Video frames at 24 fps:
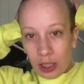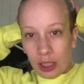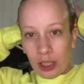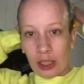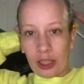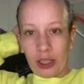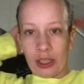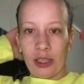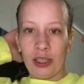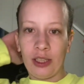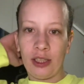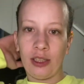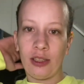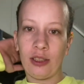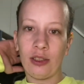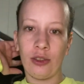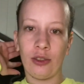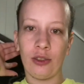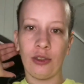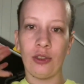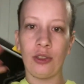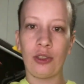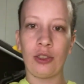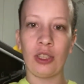I
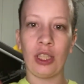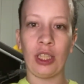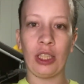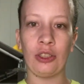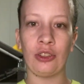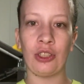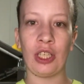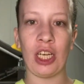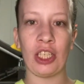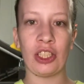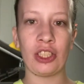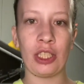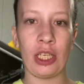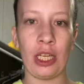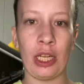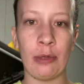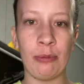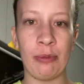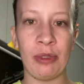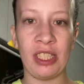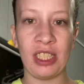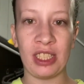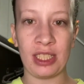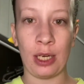look like trash today
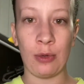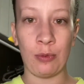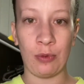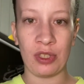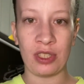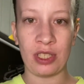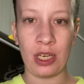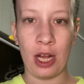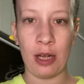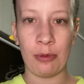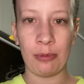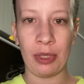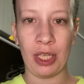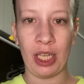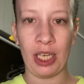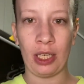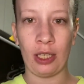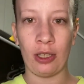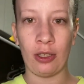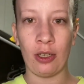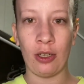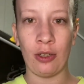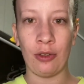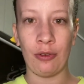because I was not planning
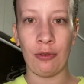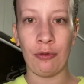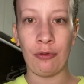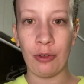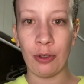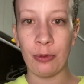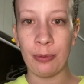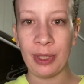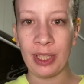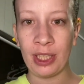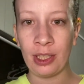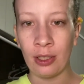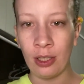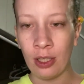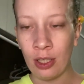on filming.